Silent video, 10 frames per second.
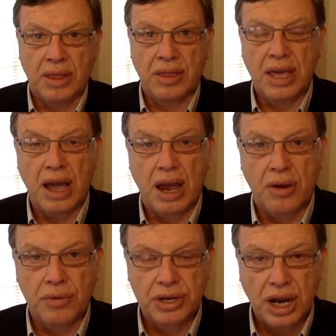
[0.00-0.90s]
The
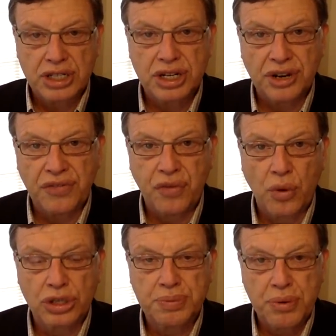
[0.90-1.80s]
reduction in
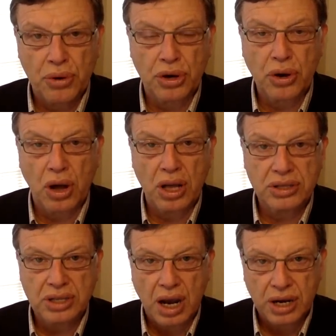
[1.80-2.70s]
force
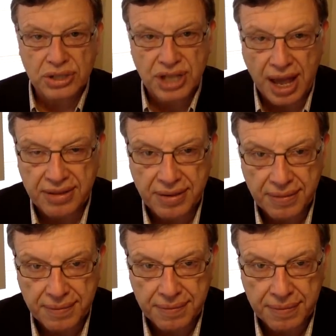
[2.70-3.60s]
protocols are set.
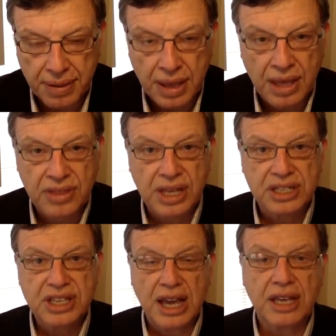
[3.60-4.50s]
The
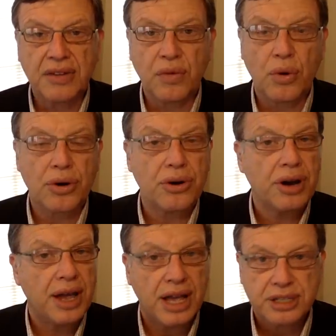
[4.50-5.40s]
executive
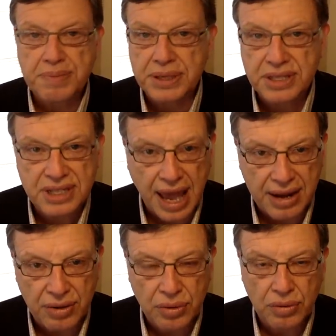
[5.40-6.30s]
order has been
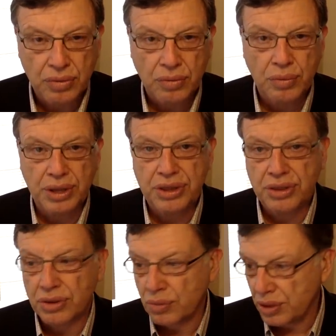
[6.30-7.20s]
set with
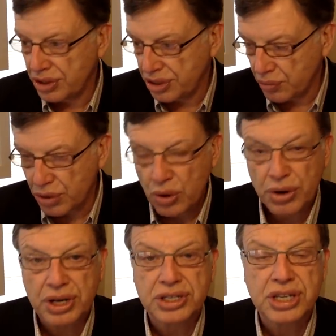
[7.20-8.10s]
the
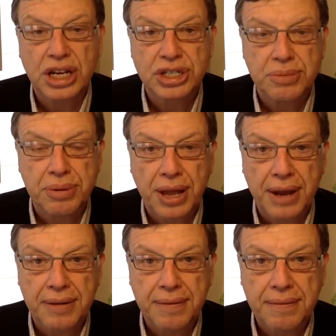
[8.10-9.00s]
reorganization
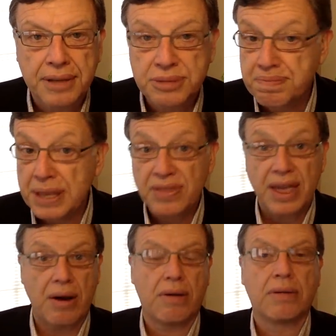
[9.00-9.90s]
plan. It's been
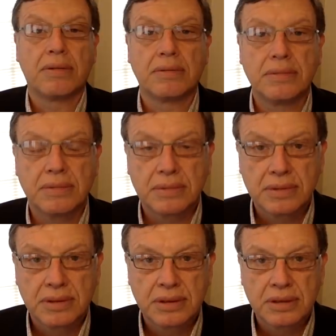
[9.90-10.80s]
there
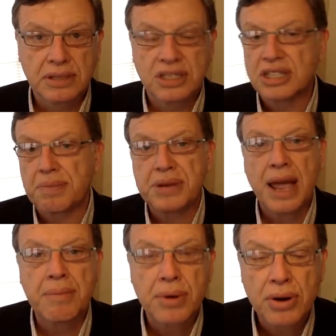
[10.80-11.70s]
since
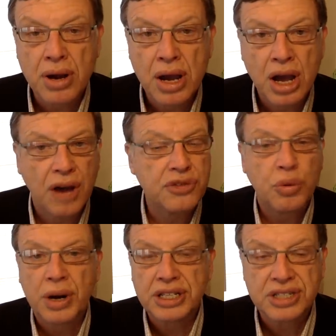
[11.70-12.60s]
September of
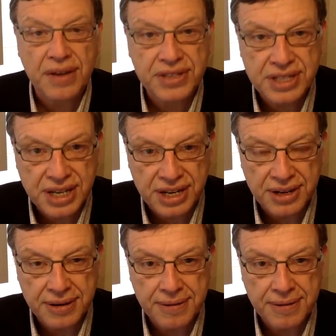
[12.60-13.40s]
2017.